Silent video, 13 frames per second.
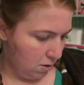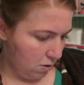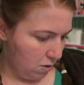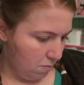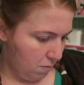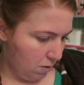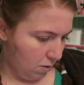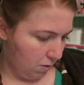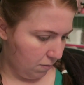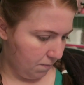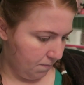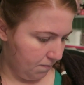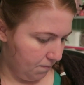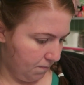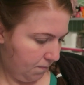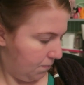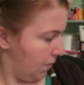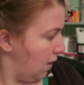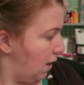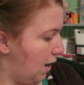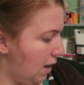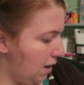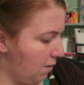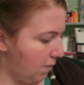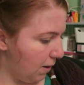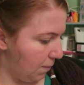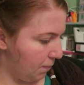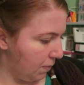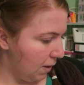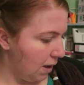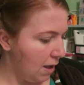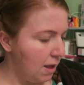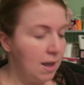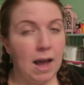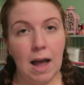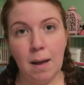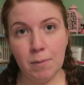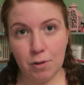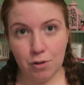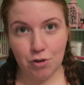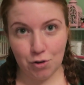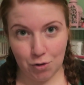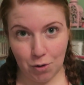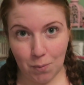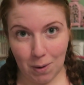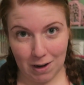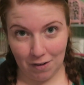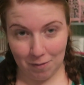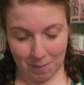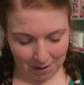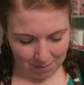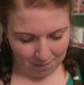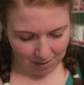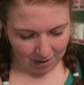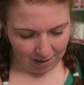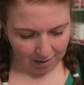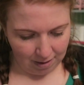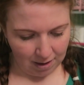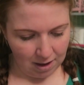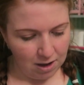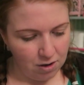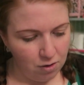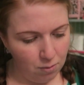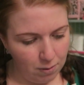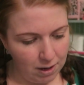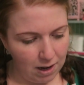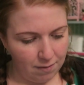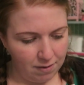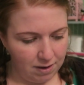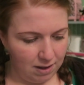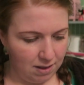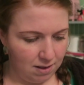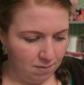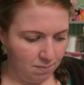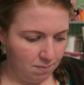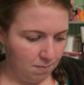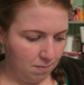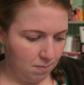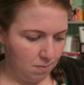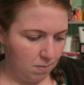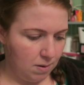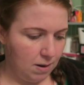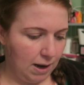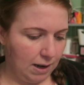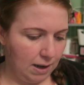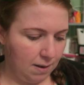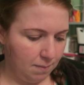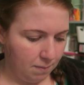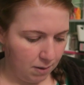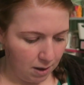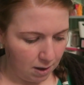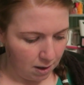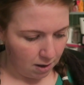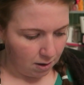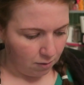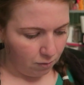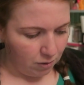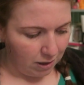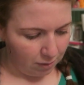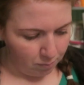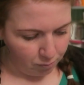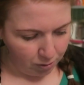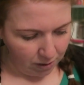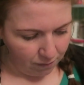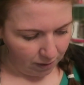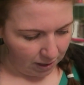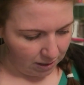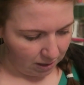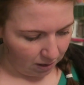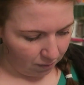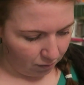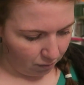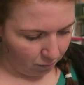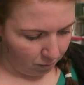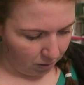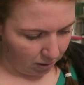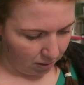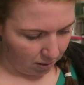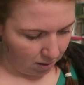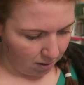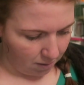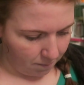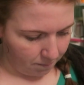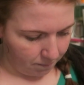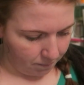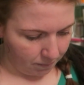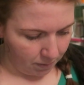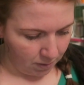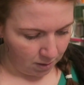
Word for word: Come on. Anyway, I'm going to show you what I've made with this. You will have seen, like, you'll get a brief idea if you've been um,